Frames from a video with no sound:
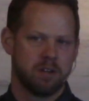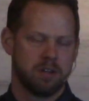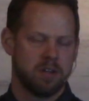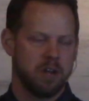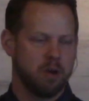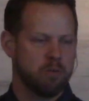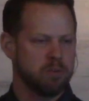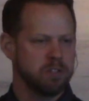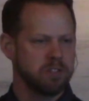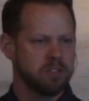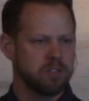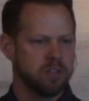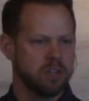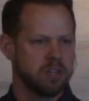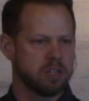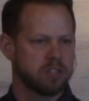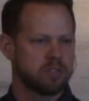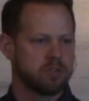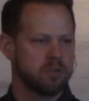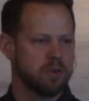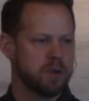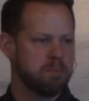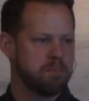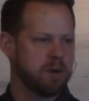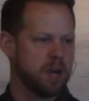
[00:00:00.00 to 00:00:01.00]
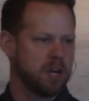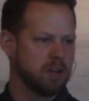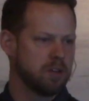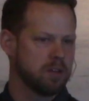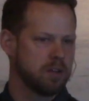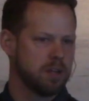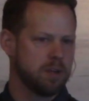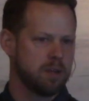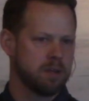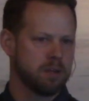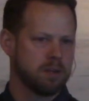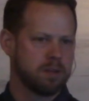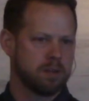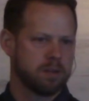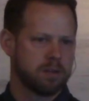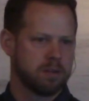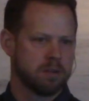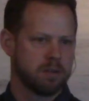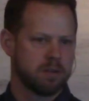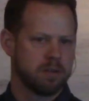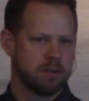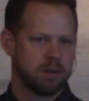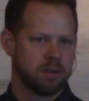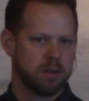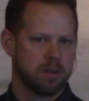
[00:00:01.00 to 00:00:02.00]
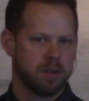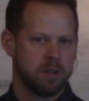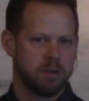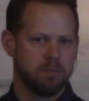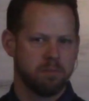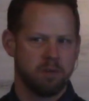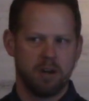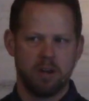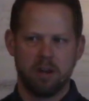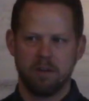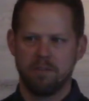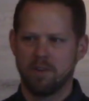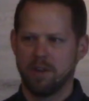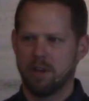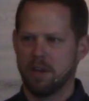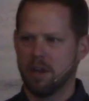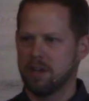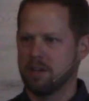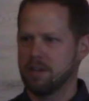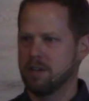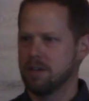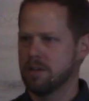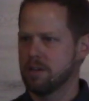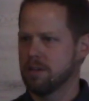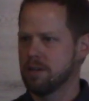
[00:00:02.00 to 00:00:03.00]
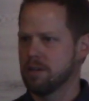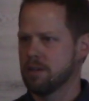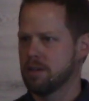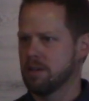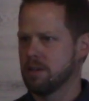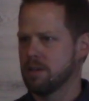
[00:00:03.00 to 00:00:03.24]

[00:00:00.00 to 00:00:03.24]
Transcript: Now, what's the extreme penalty? Anybody have any idea?